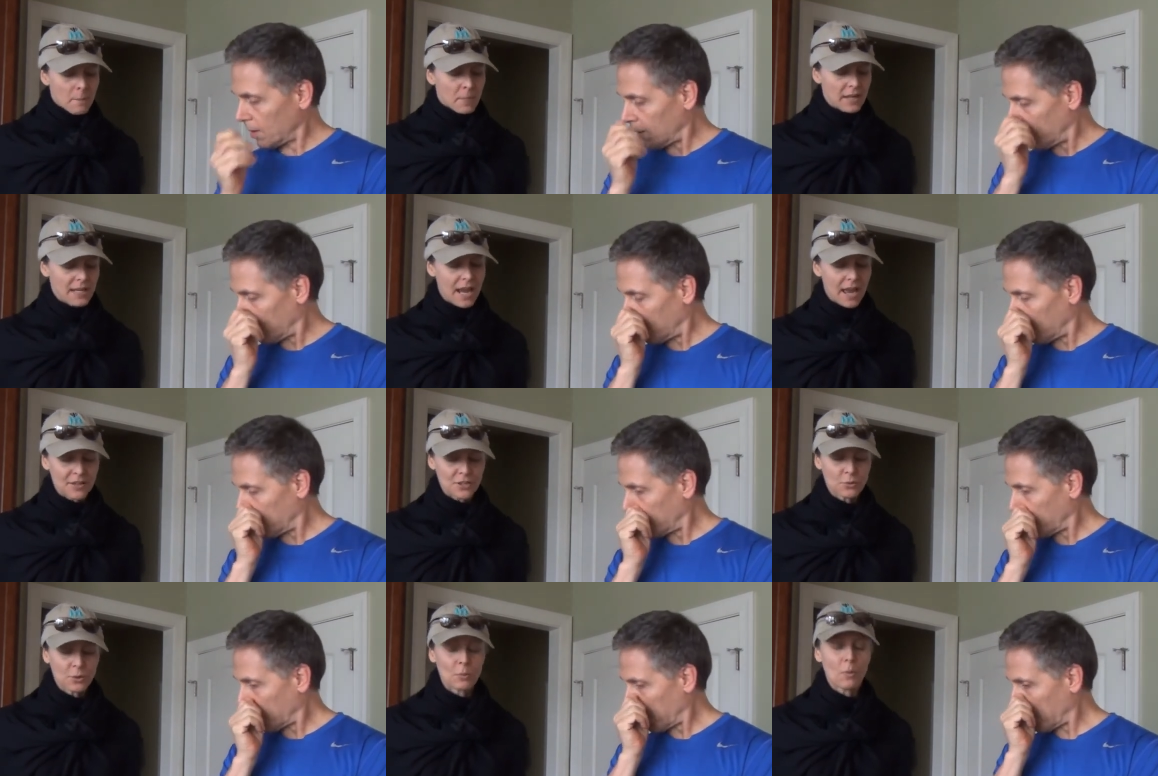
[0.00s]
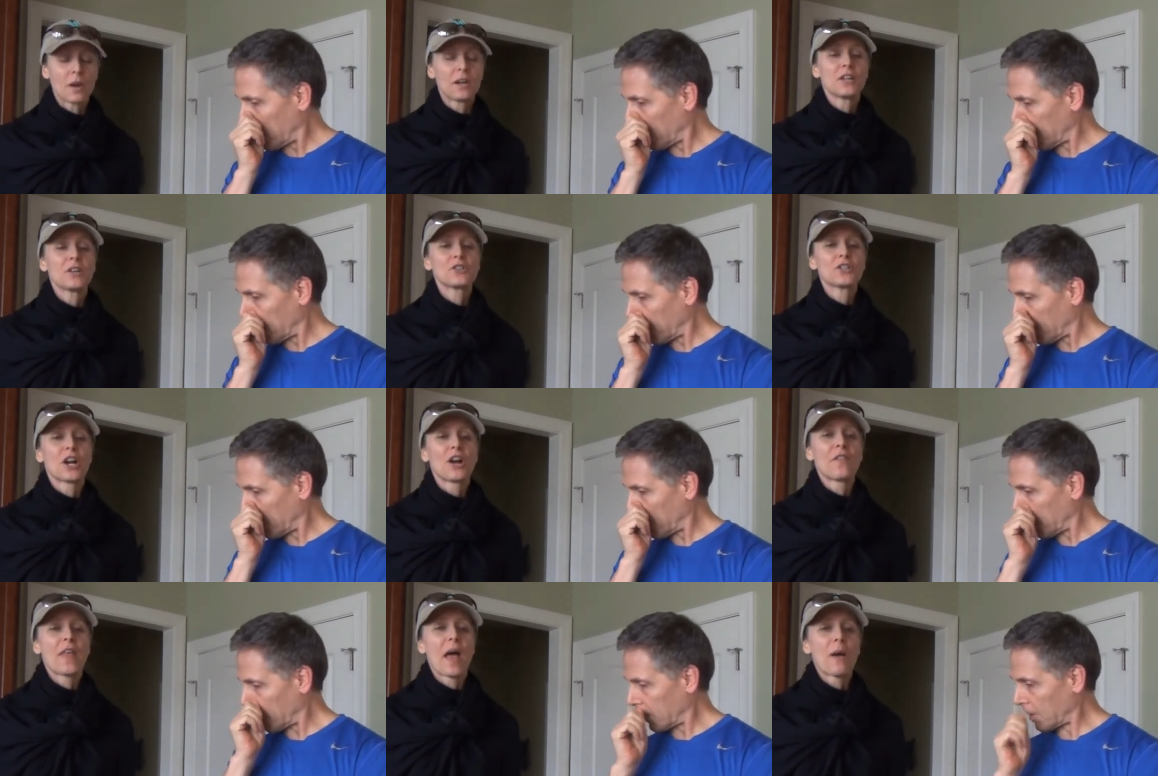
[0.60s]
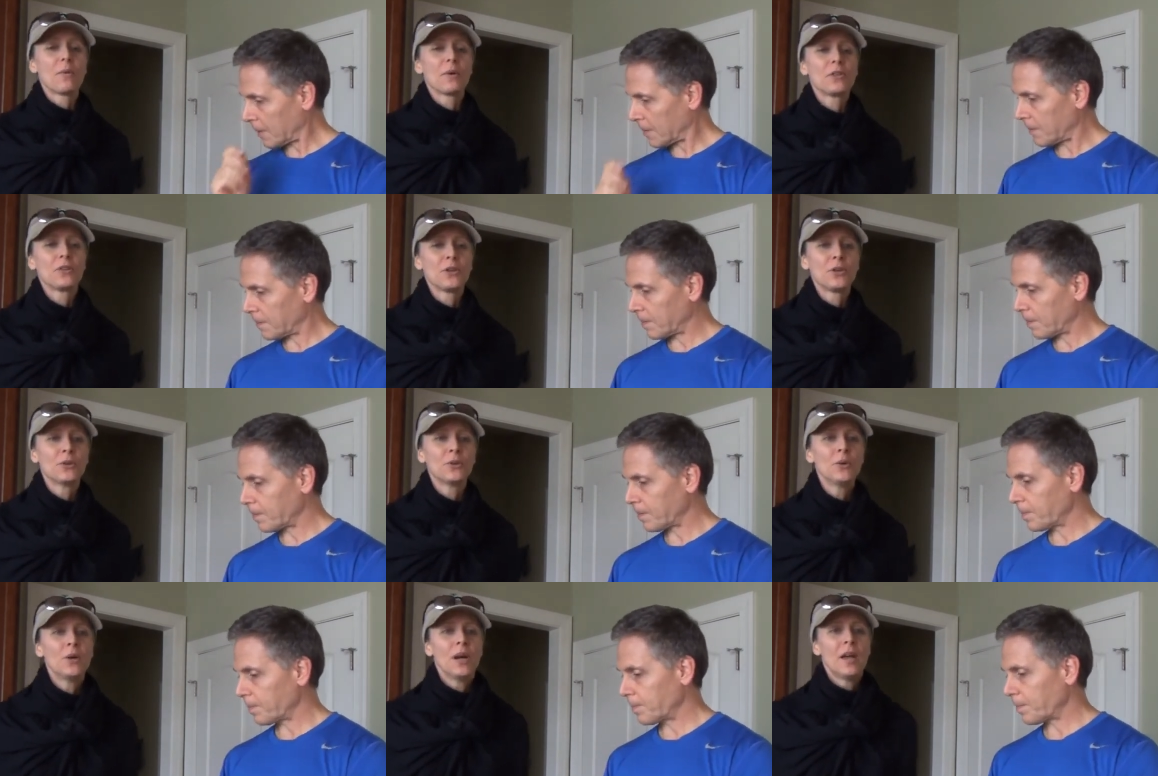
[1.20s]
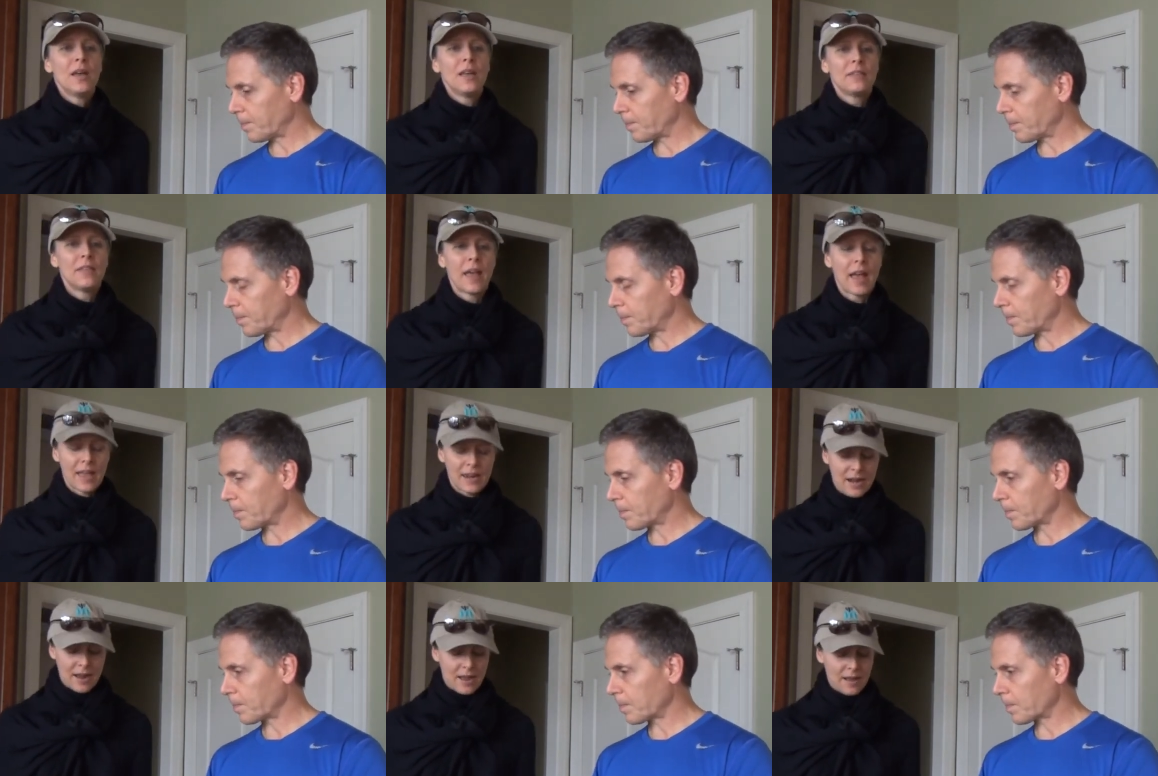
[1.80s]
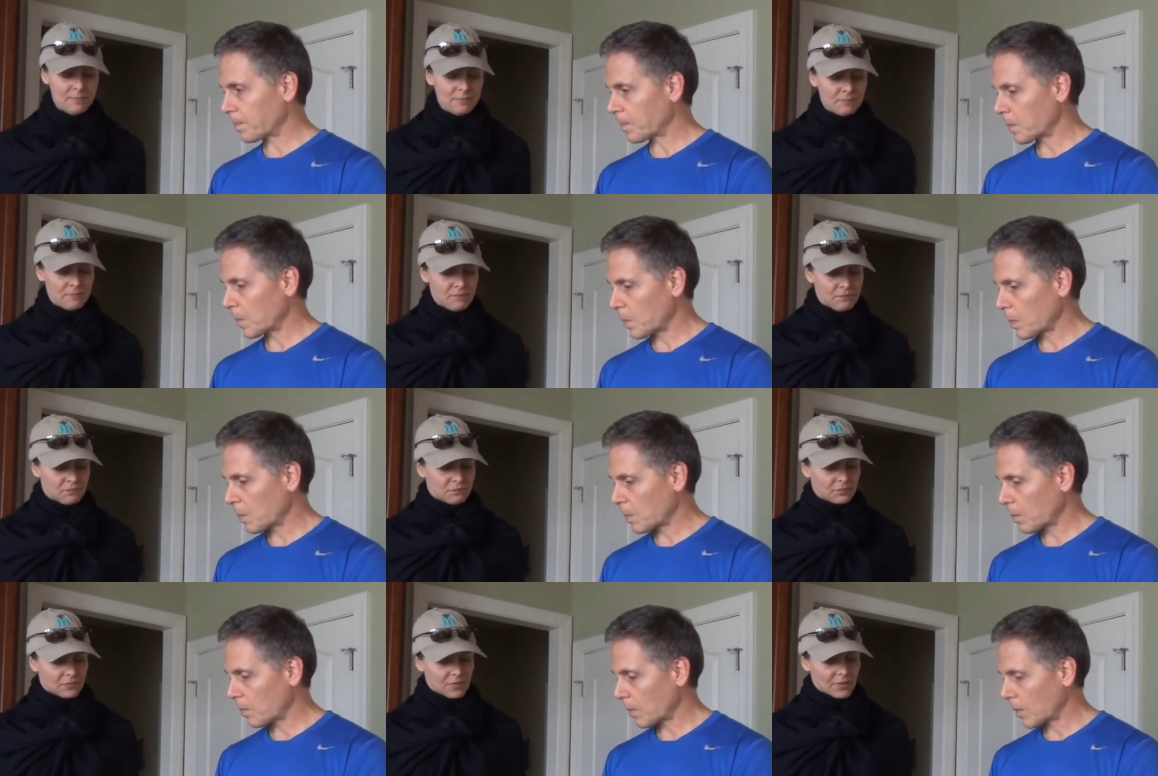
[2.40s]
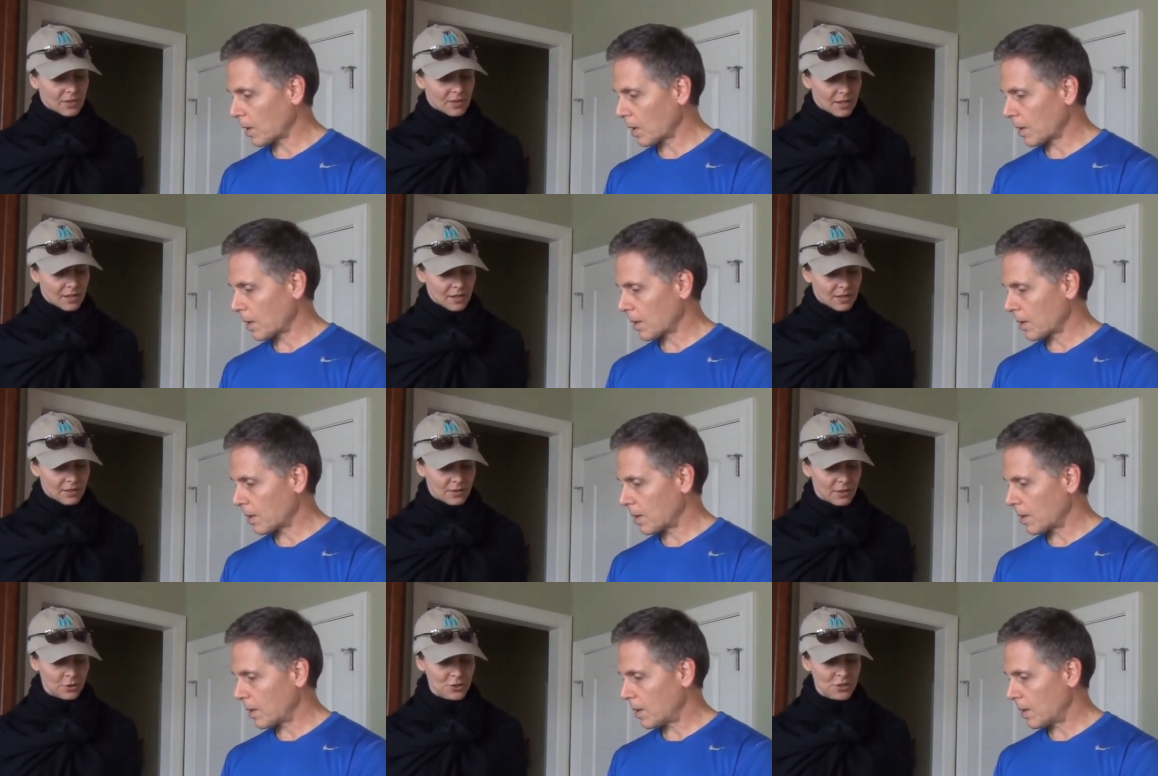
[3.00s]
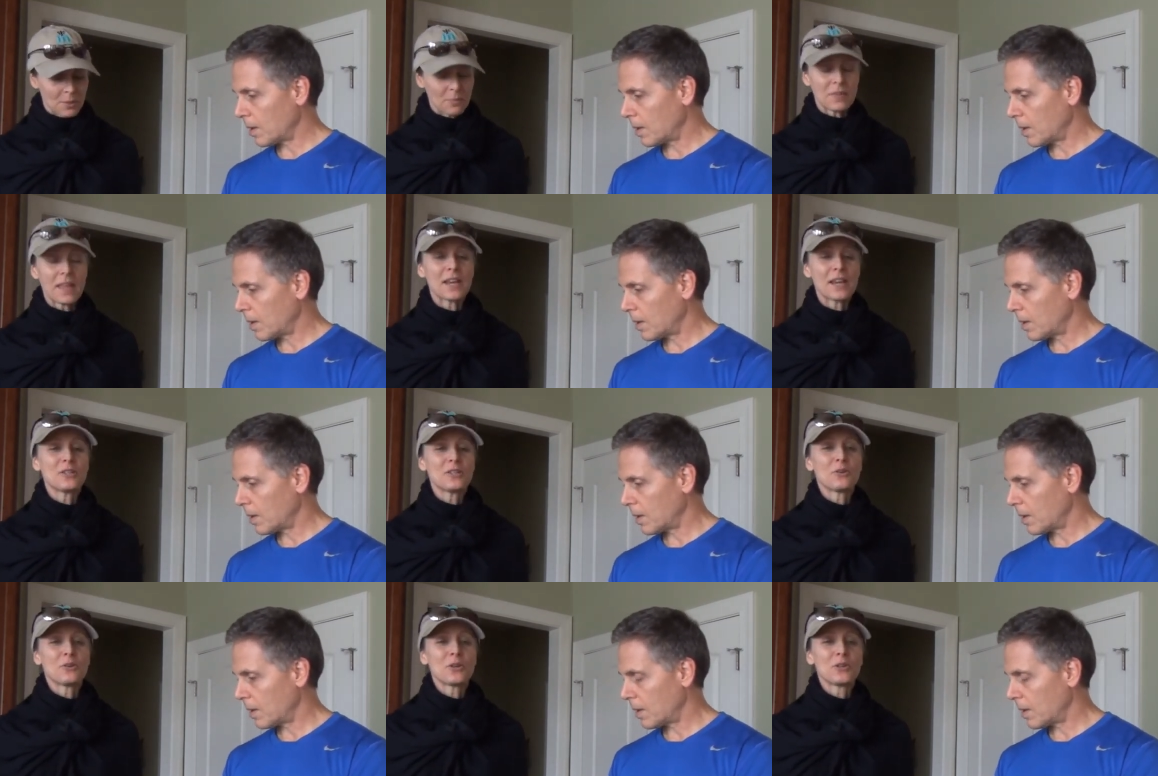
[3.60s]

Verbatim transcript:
Speaker 1: But yeah, so we wanted to share that with you. That. Um, there's some things you